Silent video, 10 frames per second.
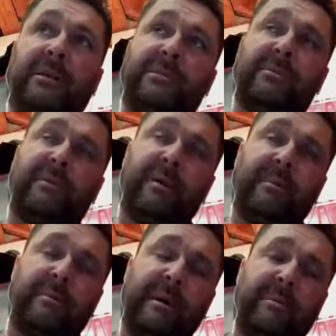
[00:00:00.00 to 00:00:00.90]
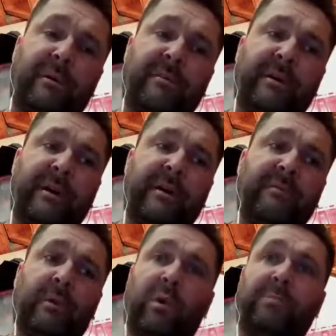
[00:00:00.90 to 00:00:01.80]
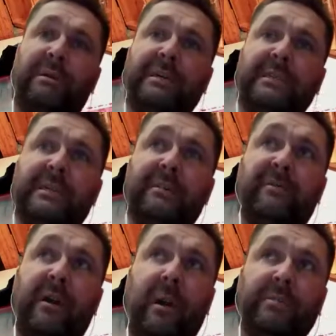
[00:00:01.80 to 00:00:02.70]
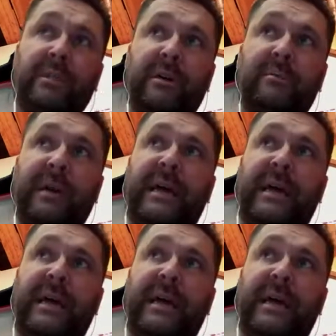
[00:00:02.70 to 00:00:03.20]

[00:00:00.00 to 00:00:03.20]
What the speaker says: I also am a member of a workplace firearms club,